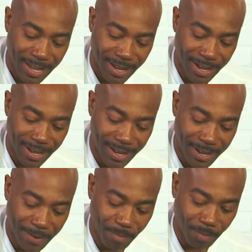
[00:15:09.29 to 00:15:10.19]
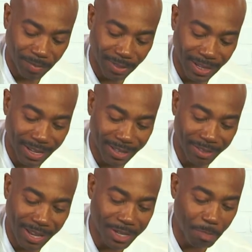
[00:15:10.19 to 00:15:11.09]
And
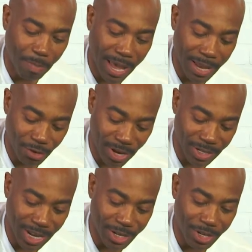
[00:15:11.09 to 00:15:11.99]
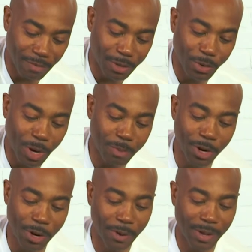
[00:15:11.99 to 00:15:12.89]
that's a bad translation of the
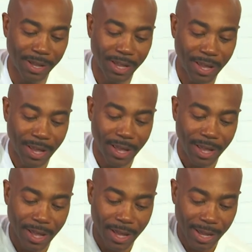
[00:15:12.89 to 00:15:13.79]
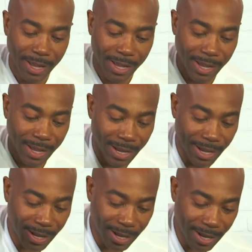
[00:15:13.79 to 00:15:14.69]
scripture.
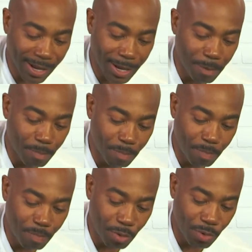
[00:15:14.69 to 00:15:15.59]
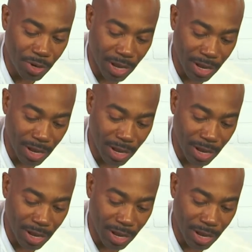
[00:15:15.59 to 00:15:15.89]
Booyah.